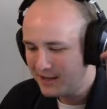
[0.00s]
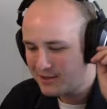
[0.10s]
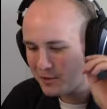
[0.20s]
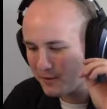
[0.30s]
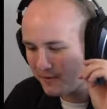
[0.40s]

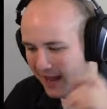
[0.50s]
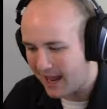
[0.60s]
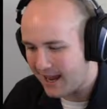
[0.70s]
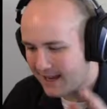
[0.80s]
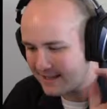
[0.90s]
So if
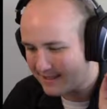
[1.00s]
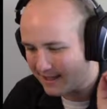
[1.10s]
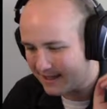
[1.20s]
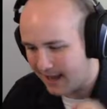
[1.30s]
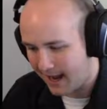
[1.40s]
A is
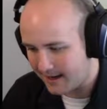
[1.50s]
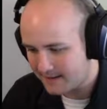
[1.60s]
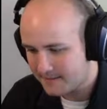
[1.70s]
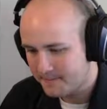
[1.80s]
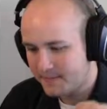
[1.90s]
likely
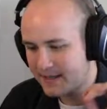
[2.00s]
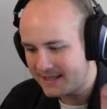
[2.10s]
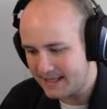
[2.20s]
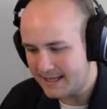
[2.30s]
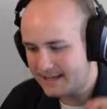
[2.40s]
8,
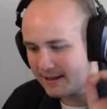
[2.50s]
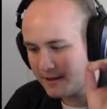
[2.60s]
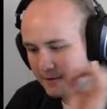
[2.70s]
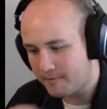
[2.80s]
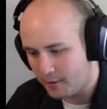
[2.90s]
D is
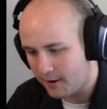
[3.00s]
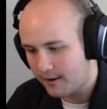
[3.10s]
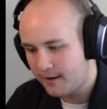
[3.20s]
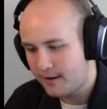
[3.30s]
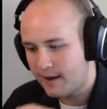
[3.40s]
likely
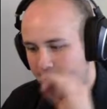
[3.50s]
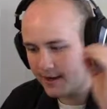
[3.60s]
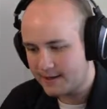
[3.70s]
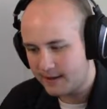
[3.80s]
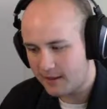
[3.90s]
4, and like
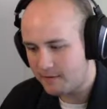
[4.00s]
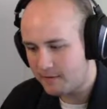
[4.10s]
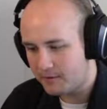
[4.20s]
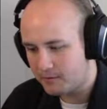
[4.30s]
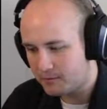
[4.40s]
I said, the other
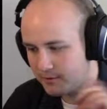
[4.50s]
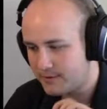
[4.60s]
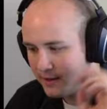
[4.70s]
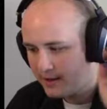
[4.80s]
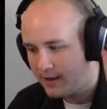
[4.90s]
fulfill the
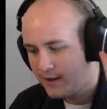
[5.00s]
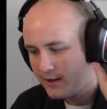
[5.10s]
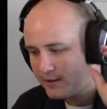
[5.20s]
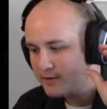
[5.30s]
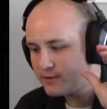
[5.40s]
rules.
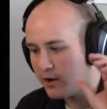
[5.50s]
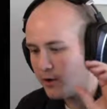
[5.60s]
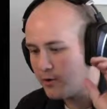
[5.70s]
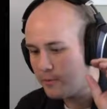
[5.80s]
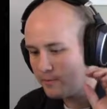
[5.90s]

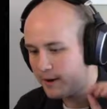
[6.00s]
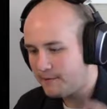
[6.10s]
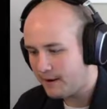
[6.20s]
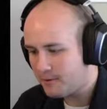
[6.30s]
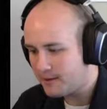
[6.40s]
So my
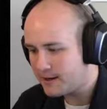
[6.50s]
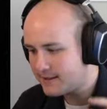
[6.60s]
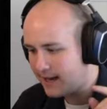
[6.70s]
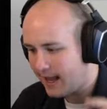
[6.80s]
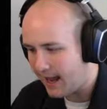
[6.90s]
final one is
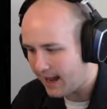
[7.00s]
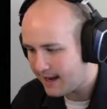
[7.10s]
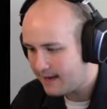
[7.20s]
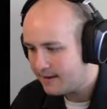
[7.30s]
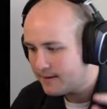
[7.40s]
that
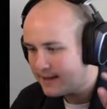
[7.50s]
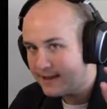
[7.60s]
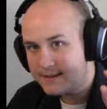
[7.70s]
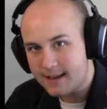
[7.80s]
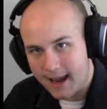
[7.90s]
A
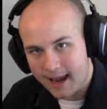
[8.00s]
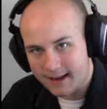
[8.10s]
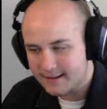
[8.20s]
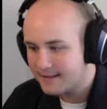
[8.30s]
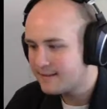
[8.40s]
is
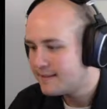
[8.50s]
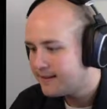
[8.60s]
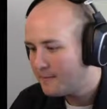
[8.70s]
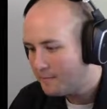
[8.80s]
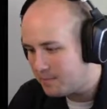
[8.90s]
8,
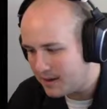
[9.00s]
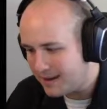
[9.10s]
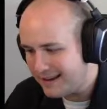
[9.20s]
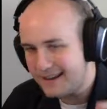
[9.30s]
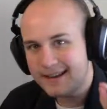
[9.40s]

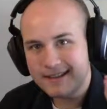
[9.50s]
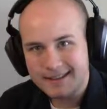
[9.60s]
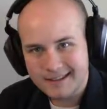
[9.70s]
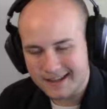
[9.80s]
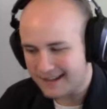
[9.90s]
B
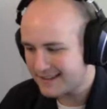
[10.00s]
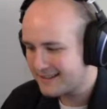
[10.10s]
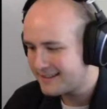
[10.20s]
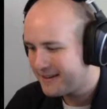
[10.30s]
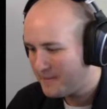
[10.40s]
is
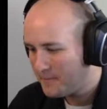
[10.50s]
6,